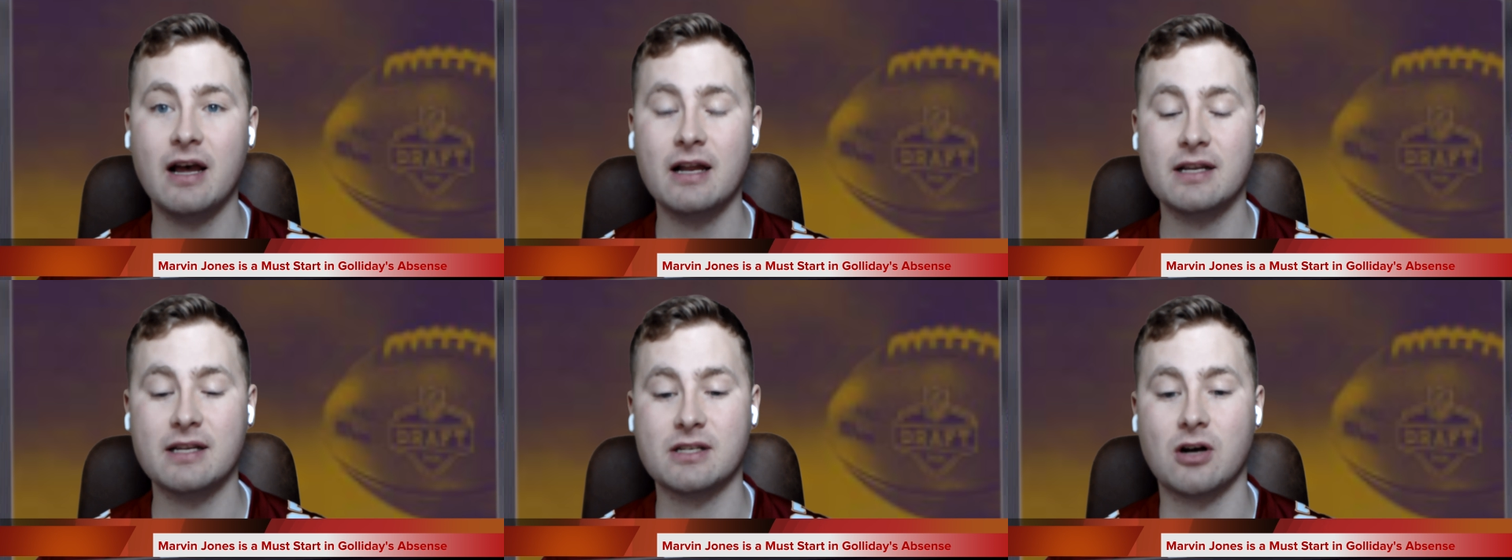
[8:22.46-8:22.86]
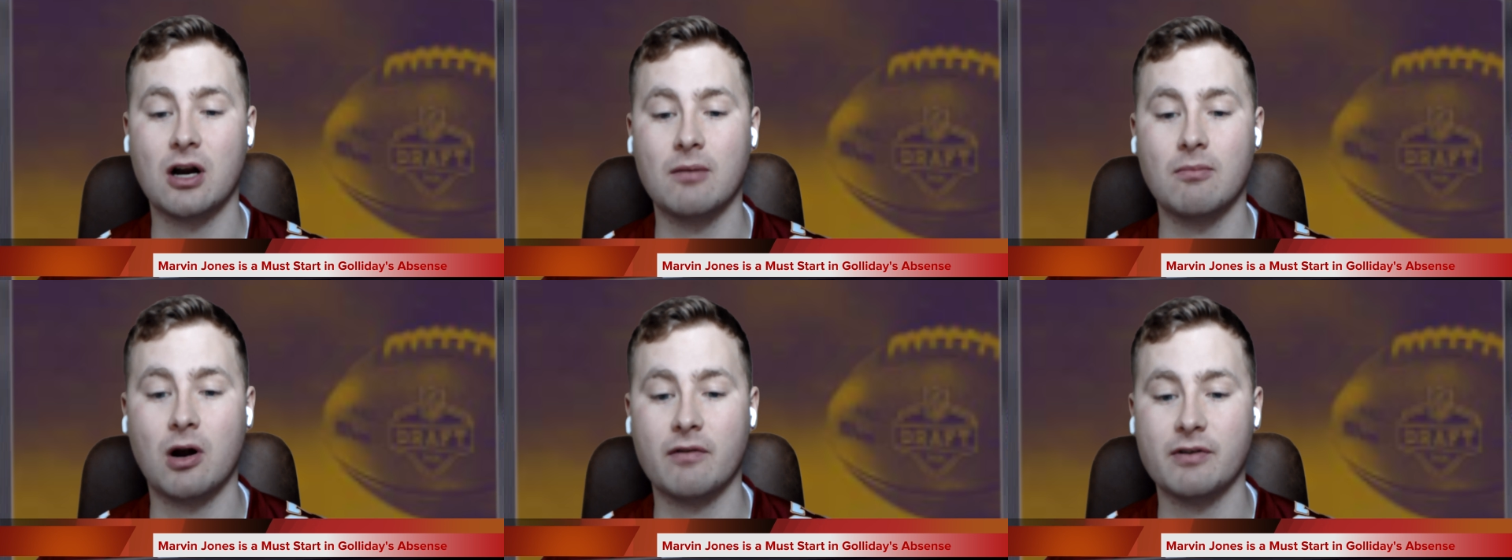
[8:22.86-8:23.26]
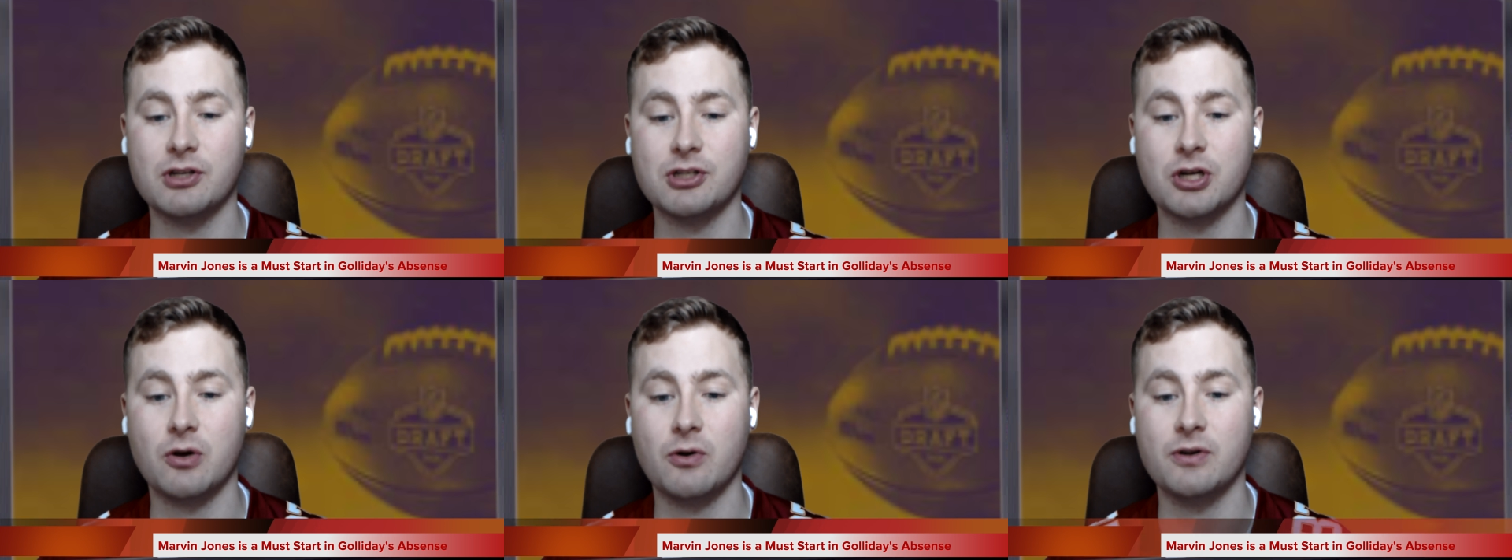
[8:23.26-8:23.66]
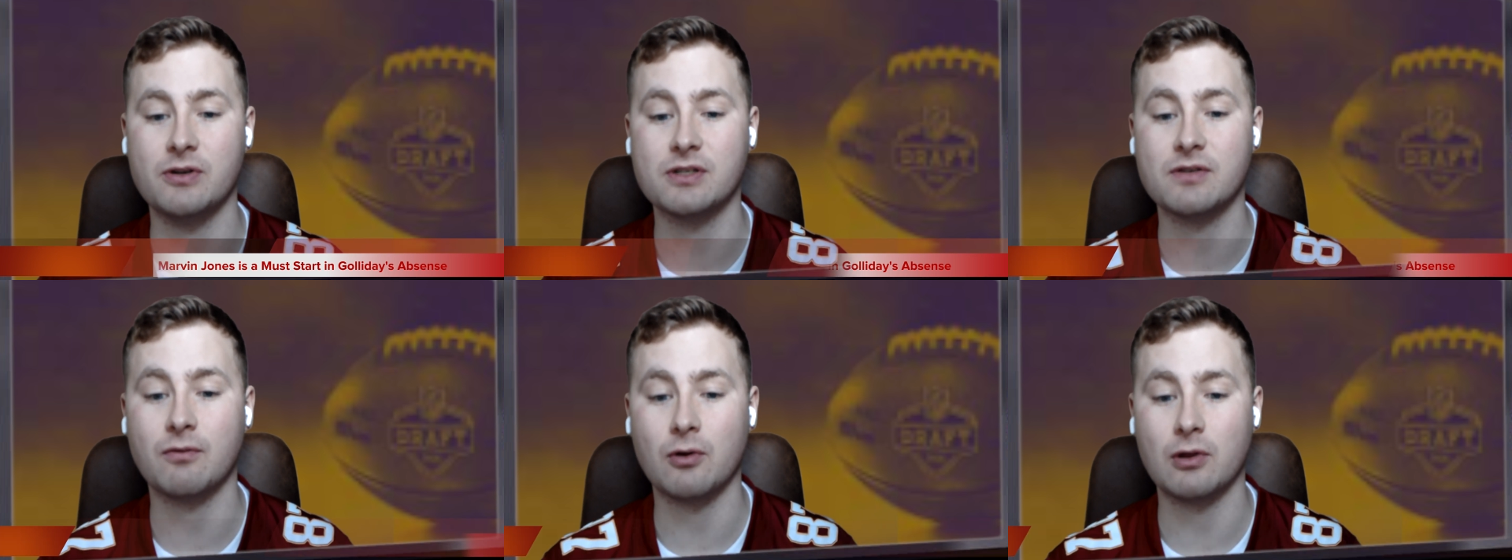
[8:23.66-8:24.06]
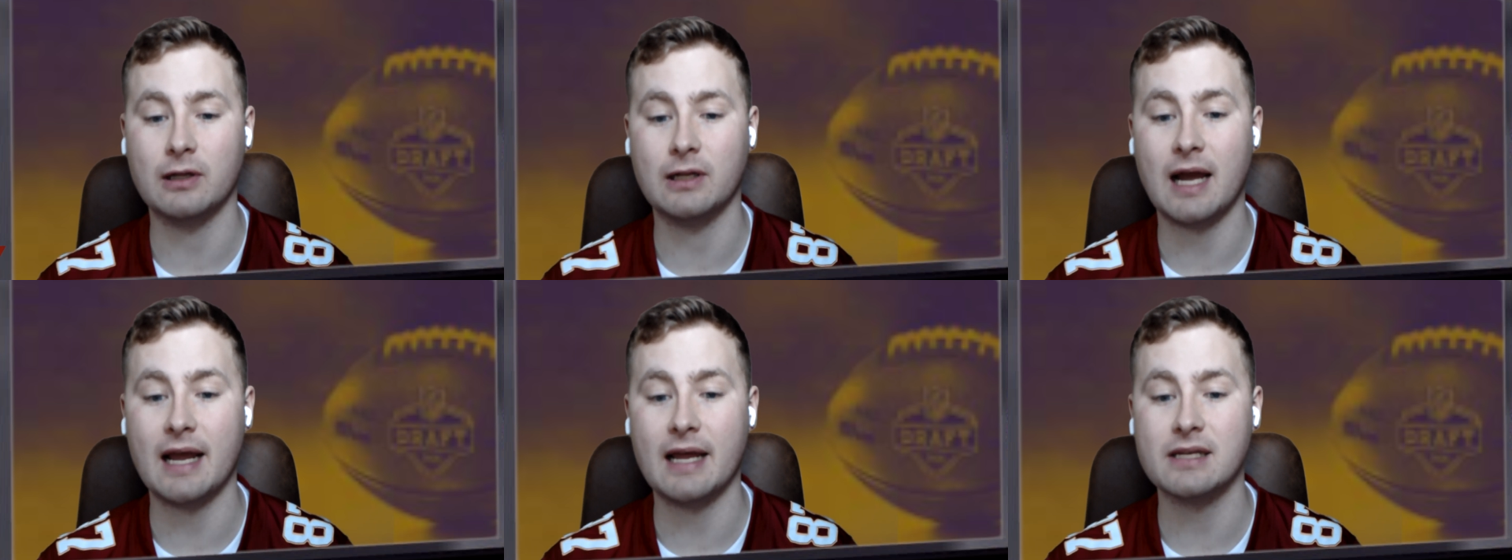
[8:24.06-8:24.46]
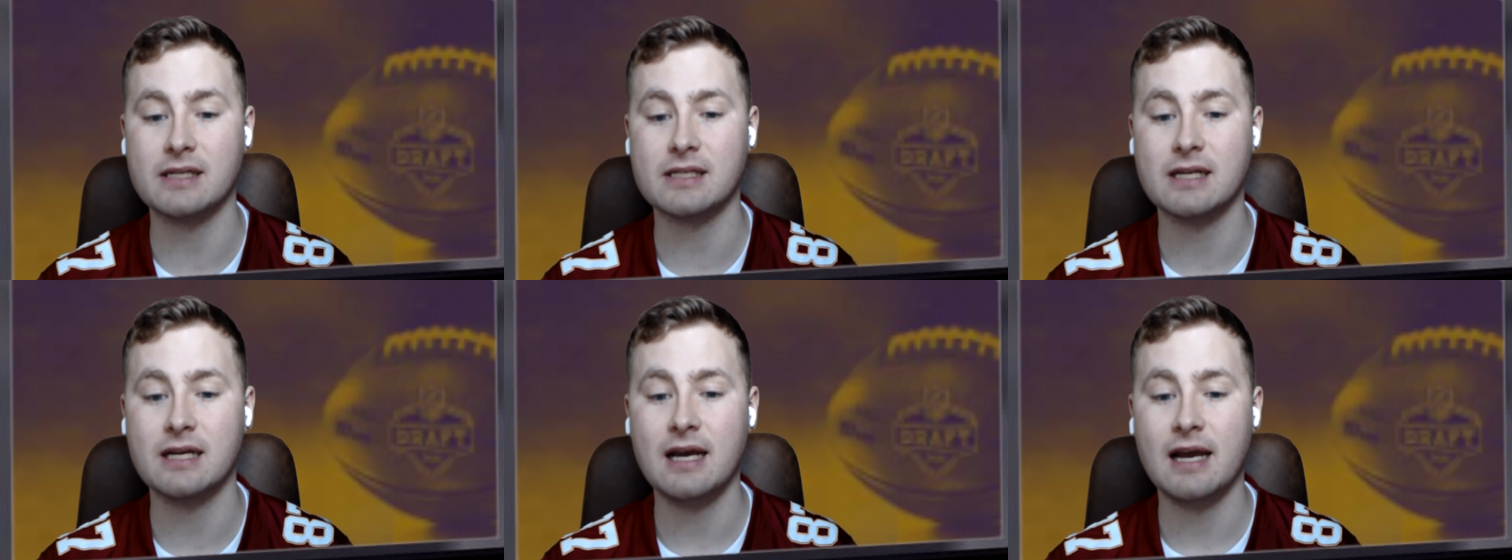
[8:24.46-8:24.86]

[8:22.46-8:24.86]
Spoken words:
to start Marvin Jones for the Lions.